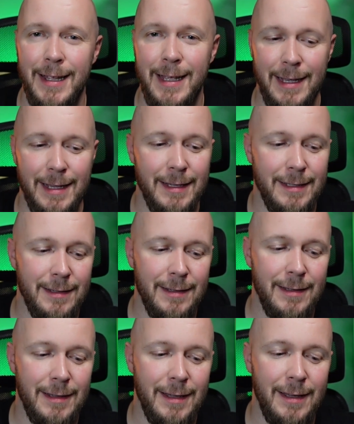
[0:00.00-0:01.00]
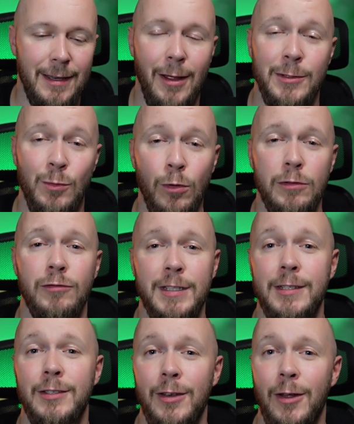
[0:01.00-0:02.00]
It can, you know, it's water
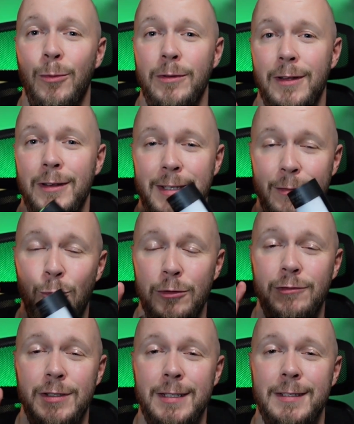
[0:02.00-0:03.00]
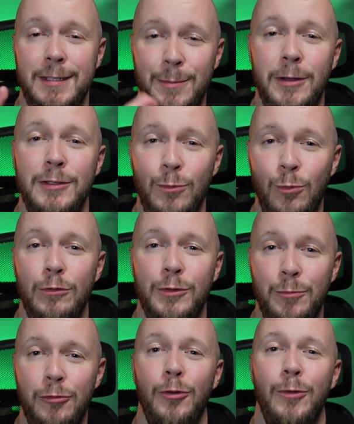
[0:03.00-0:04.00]
resistant. I say water resistant as opposed to
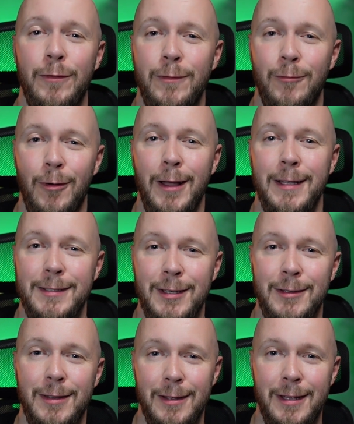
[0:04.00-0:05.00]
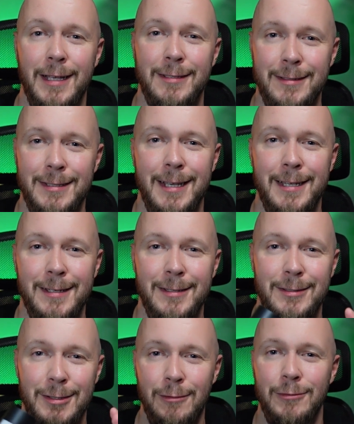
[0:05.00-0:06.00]
waterproof, right? So as I said,
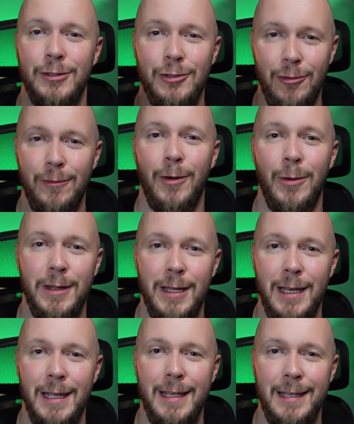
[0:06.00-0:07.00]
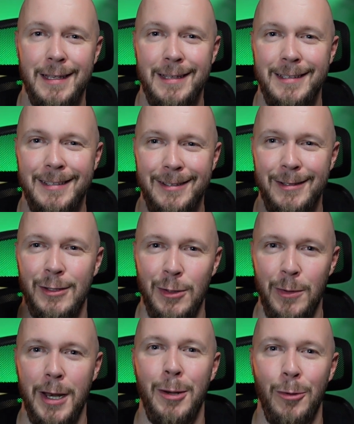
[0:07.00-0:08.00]
don't just throw it in the lake. Like, I
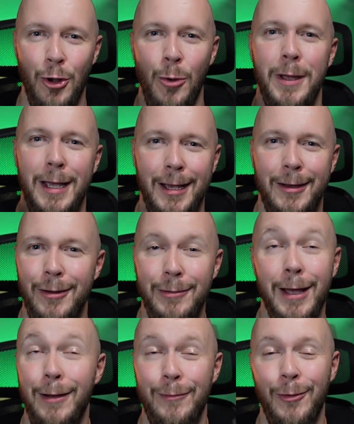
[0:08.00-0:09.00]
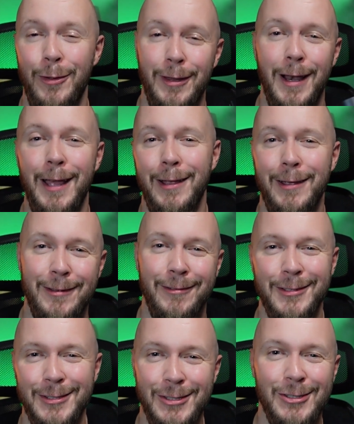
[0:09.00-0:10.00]
don't want anyone commenting going, oh yeah, I threw it in the lake,
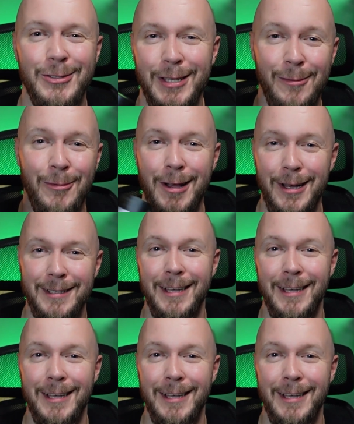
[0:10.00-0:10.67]
Ross, because you said it worked.